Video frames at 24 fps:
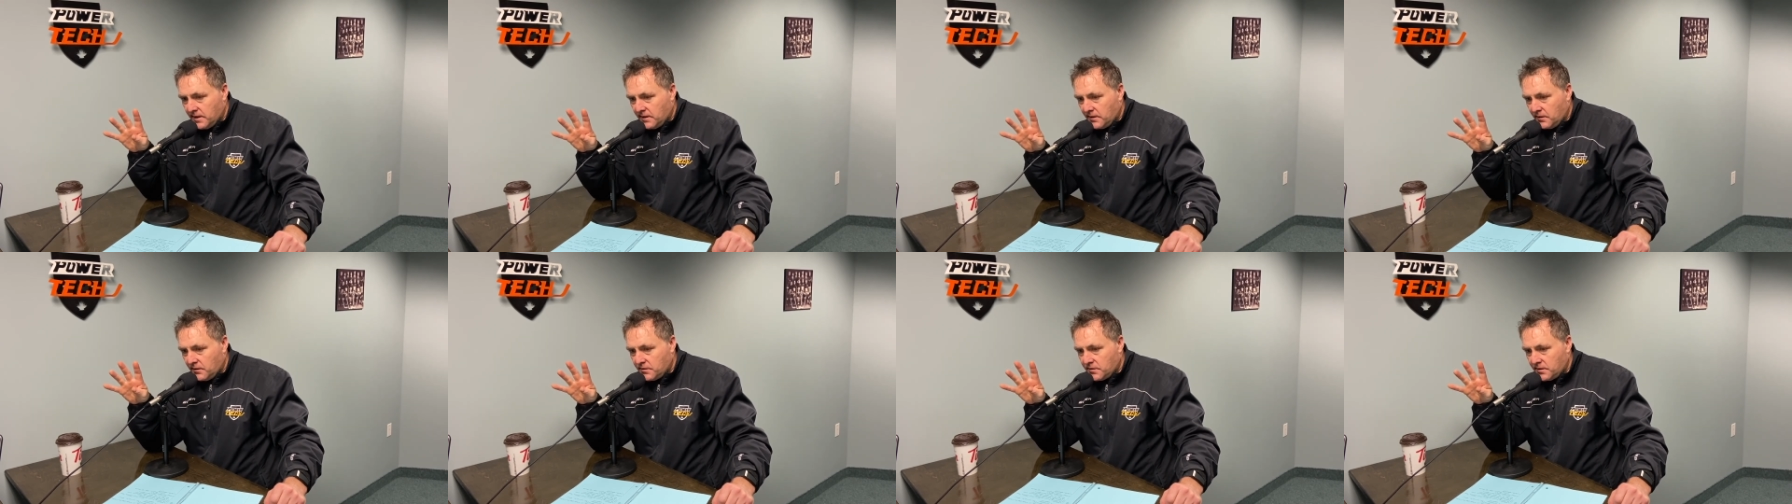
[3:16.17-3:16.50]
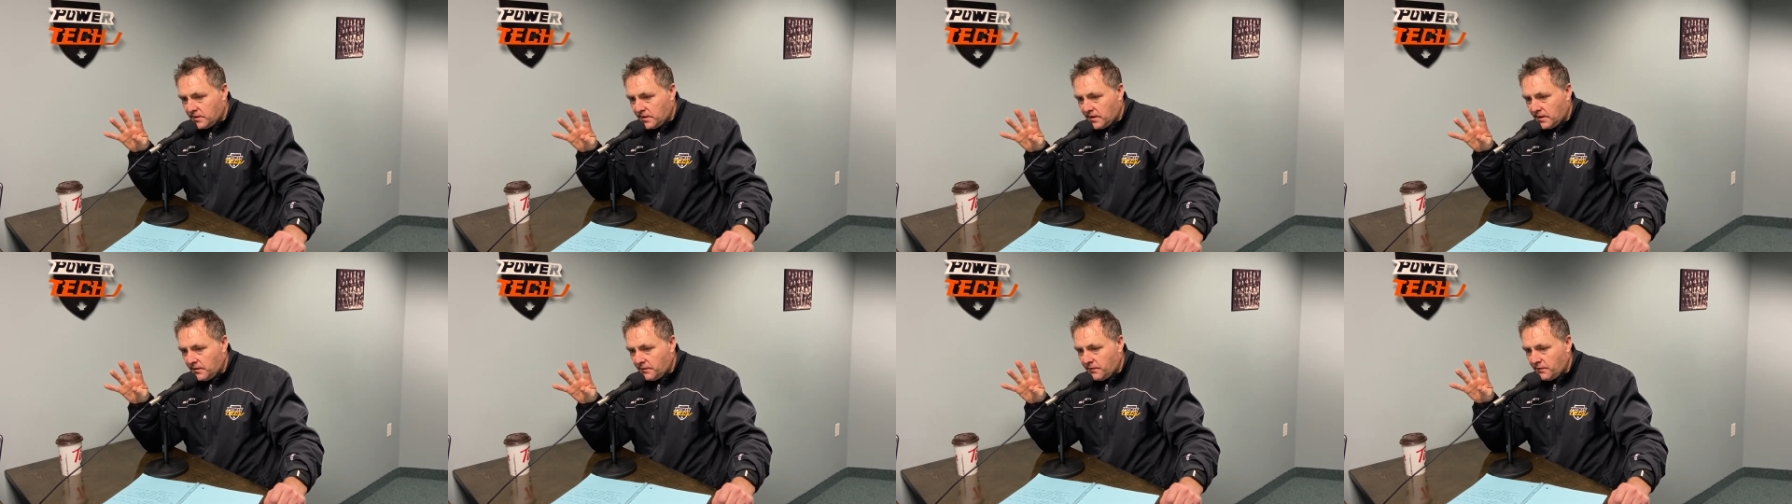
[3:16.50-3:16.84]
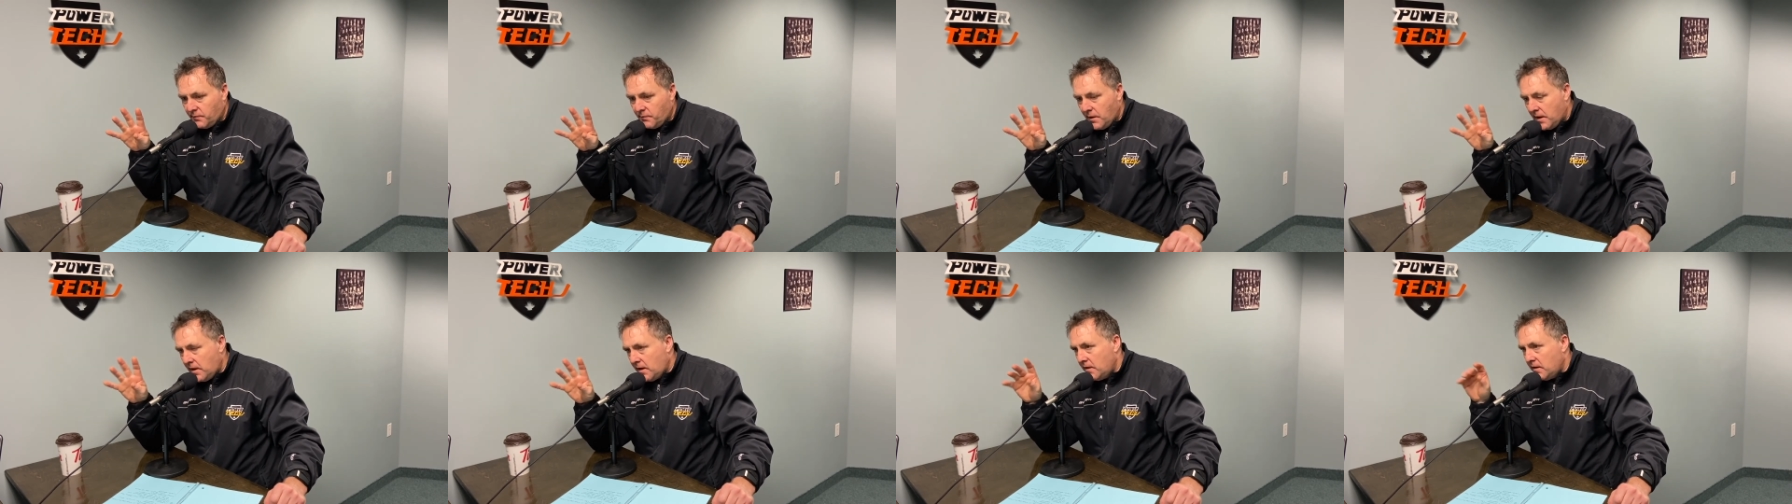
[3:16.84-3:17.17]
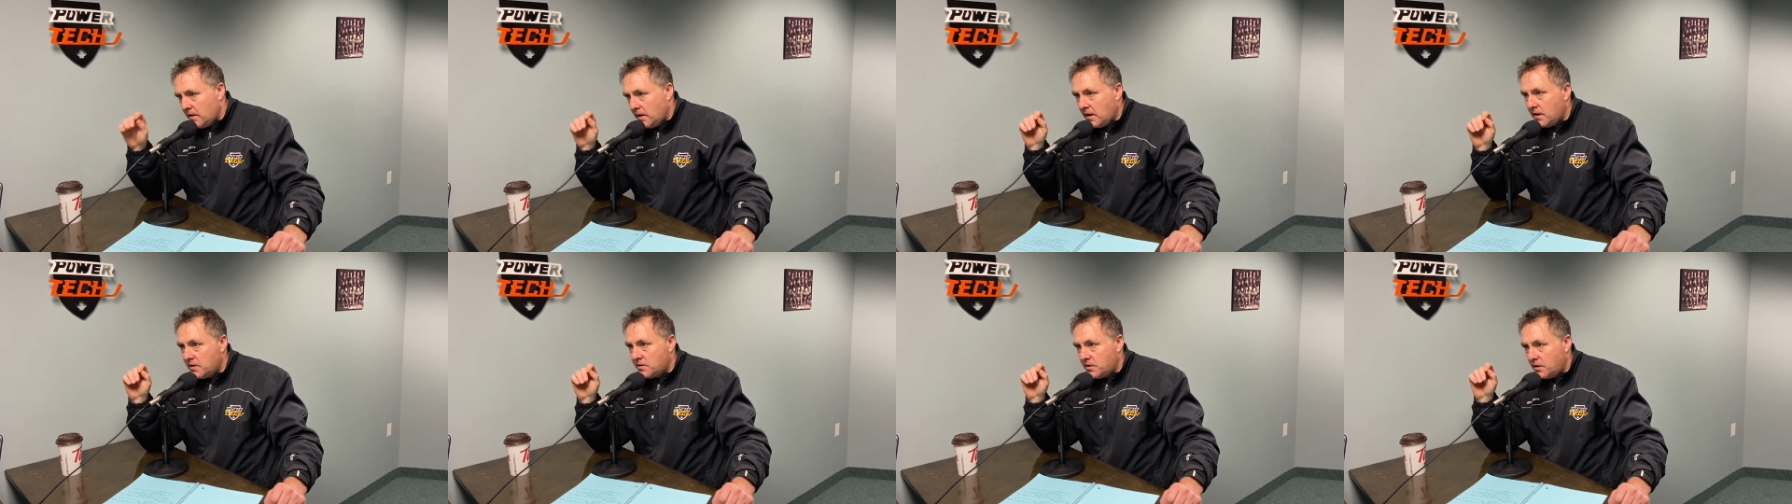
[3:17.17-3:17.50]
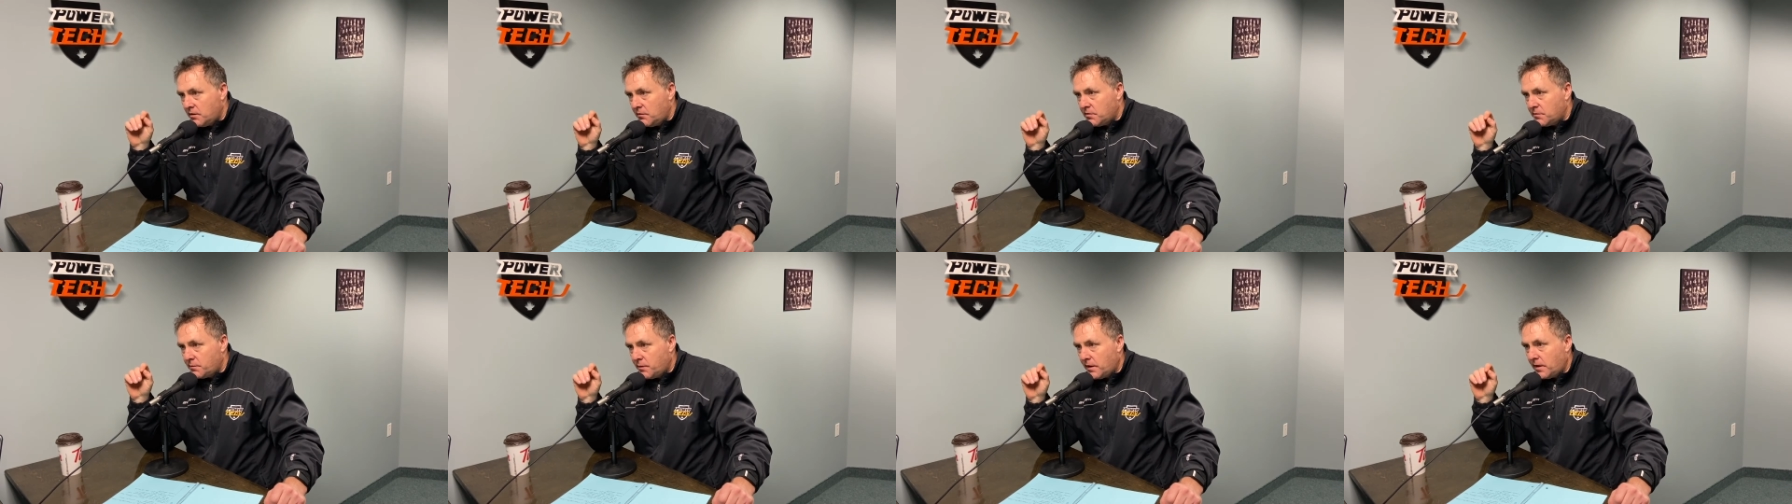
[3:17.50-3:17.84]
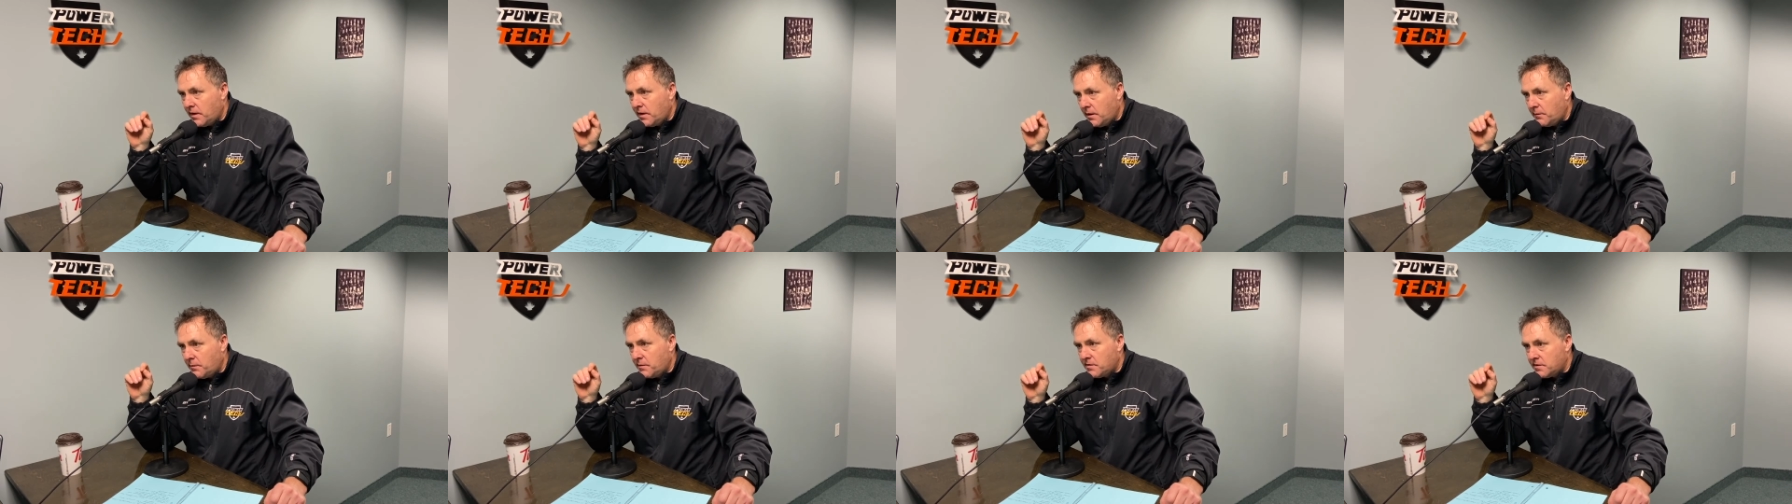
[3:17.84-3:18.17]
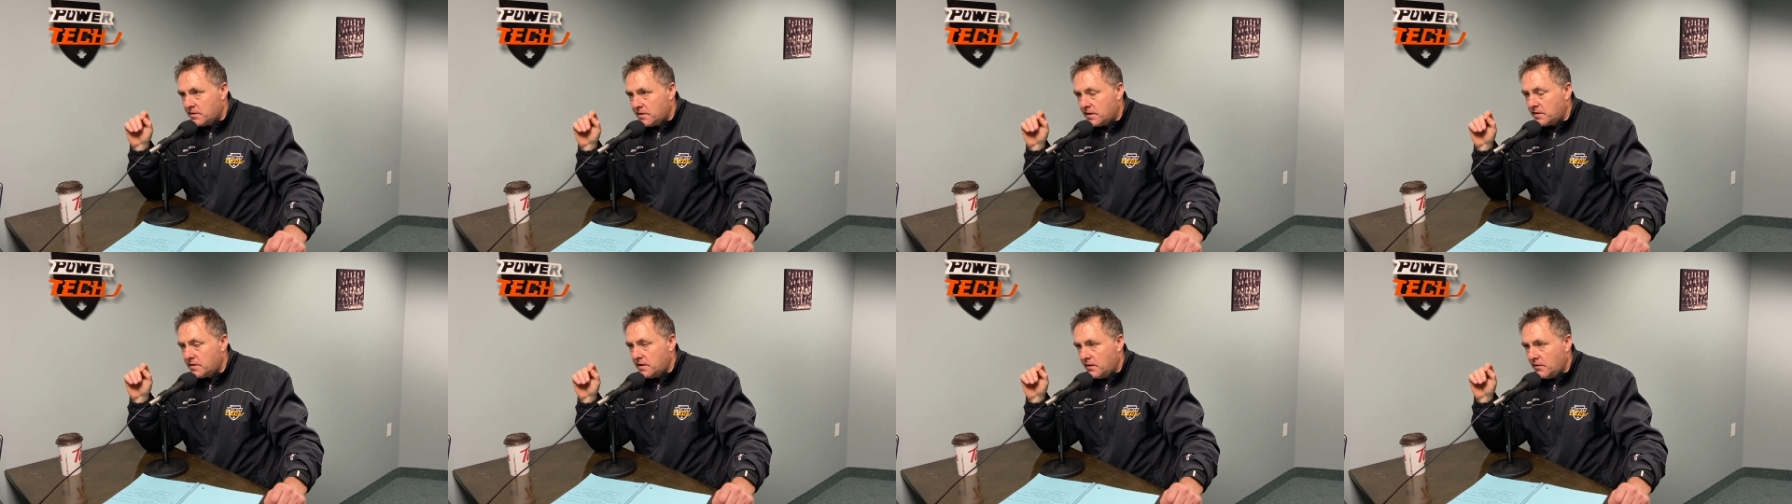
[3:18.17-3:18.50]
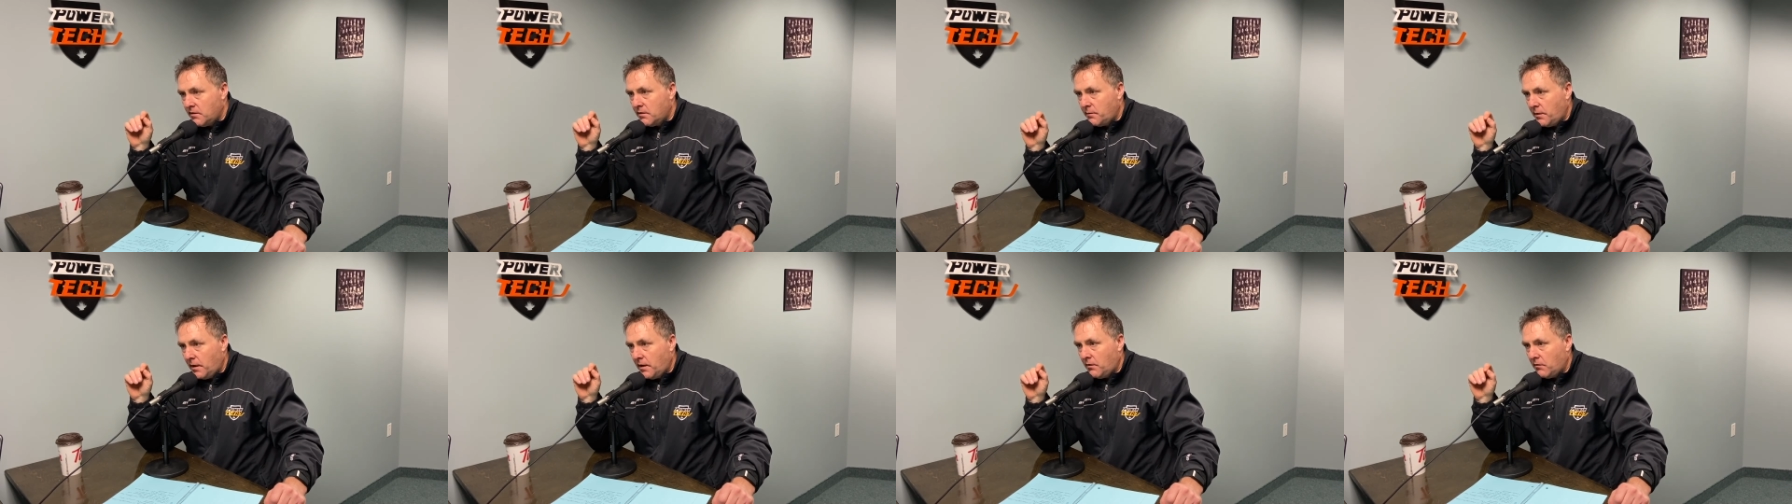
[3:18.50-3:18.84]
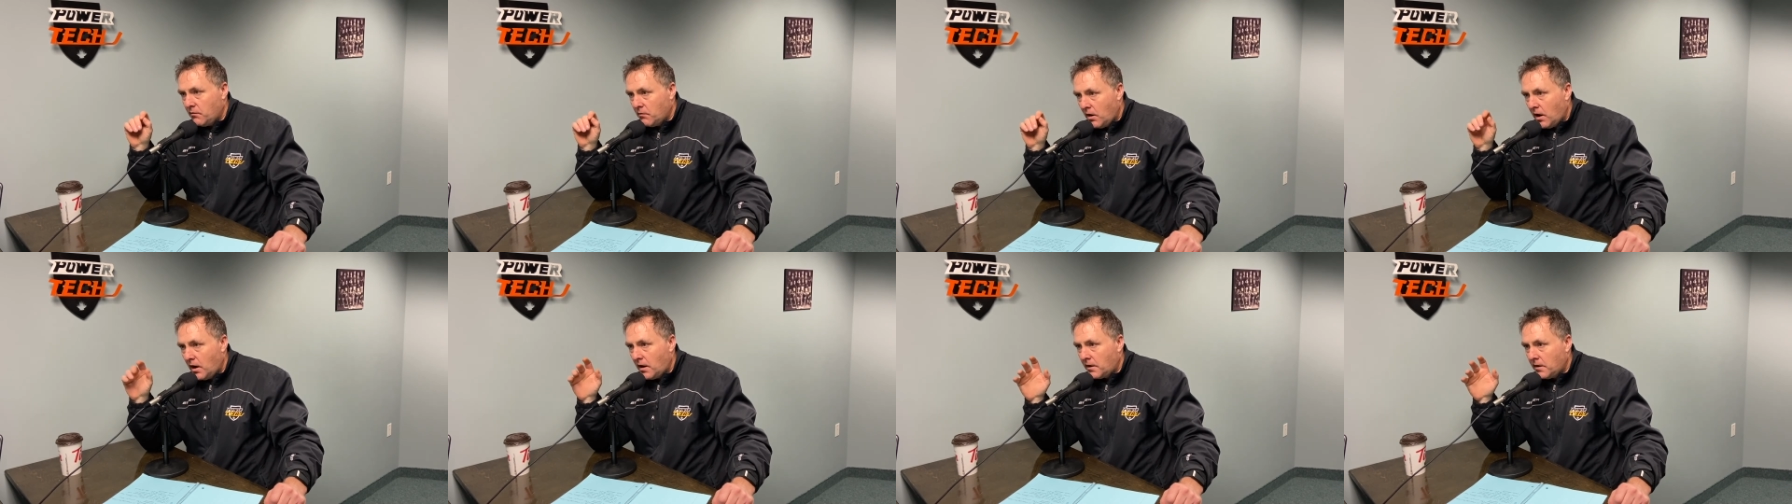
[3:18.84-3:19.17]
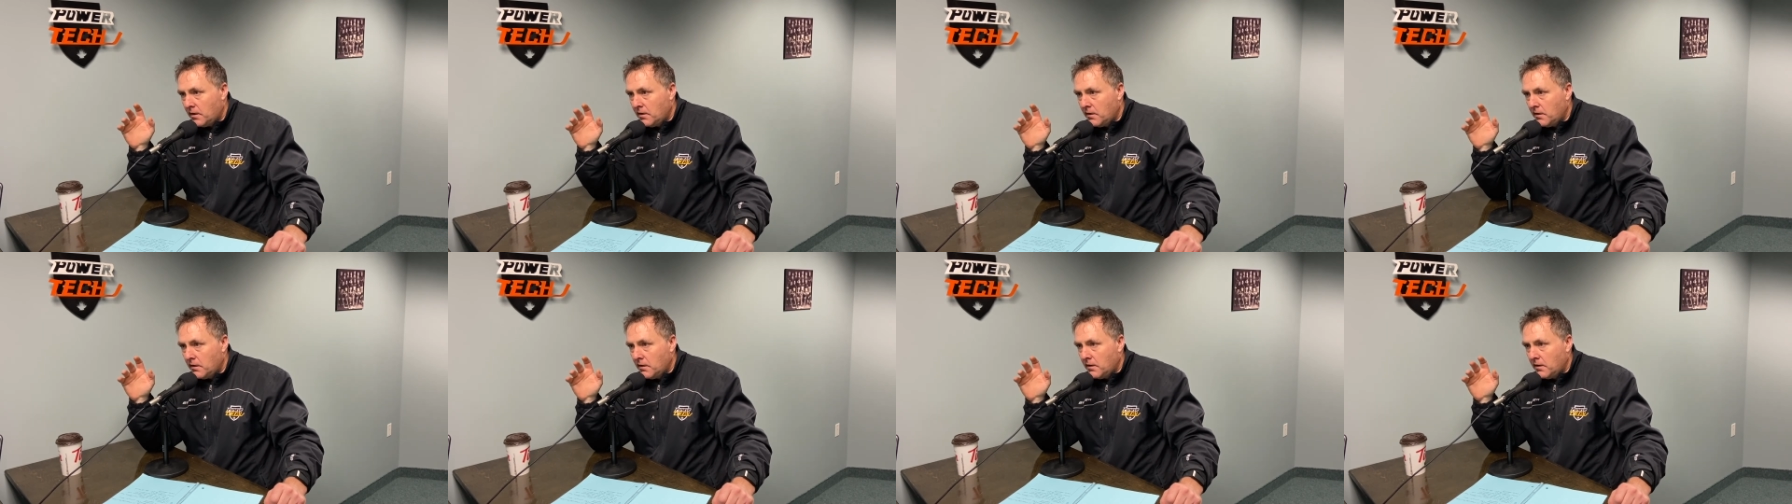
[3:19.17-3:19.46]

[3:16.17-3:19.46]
he goes, like, if making the NHL was picking up a 600-pound rock,